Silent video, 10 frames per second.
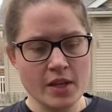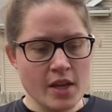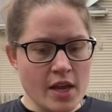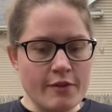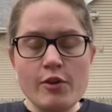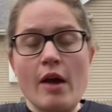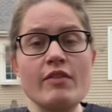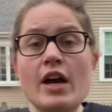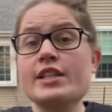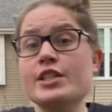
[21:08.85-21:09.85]
If you haven't
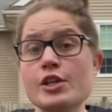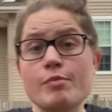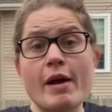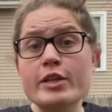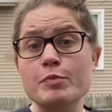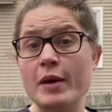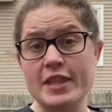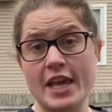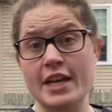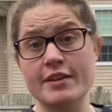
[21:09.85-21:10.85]
got to your best by the
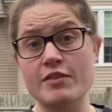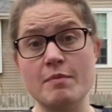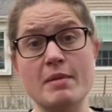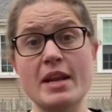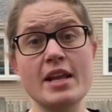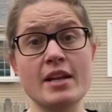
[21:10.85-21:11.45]
end of the minute,